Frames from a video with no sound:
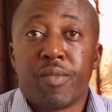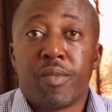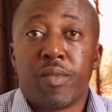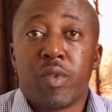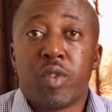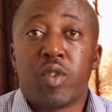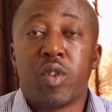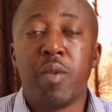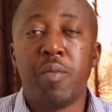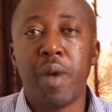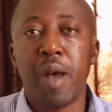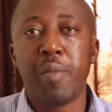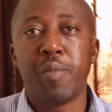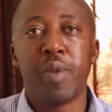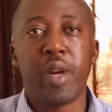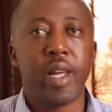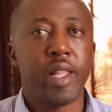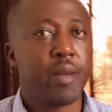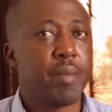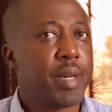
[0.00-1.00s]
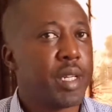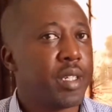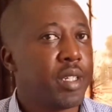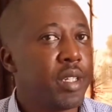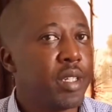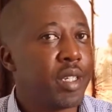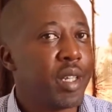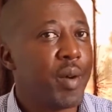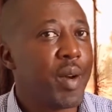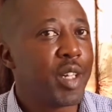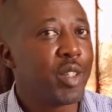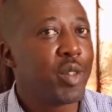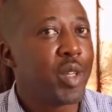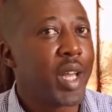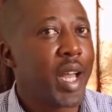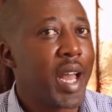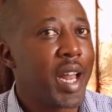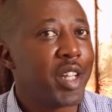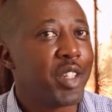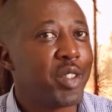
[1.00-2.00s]
So, my brother, my sister, I want to
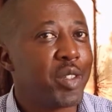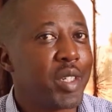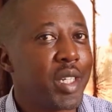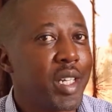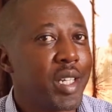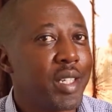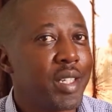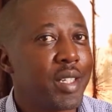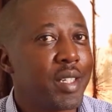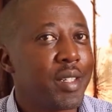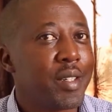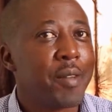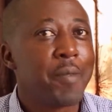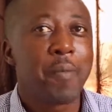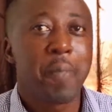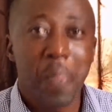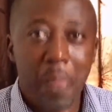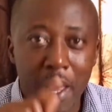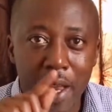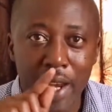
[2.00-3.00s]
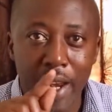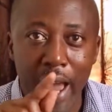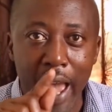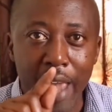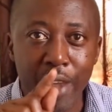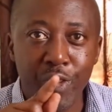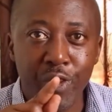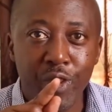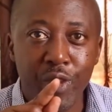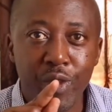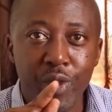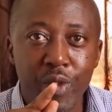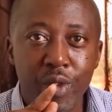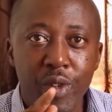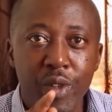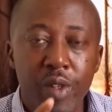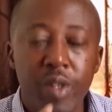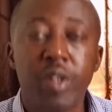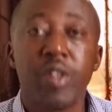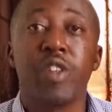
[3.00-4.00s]
encourage you this. Life
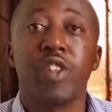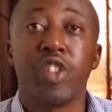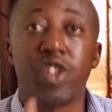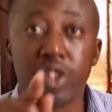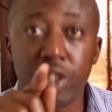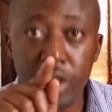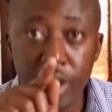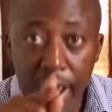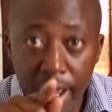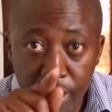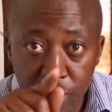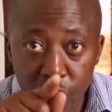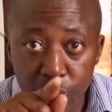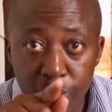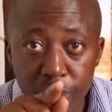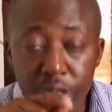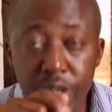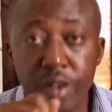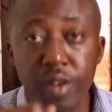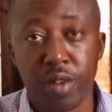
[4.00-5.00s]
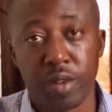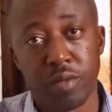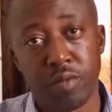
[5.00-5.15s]
starts with you.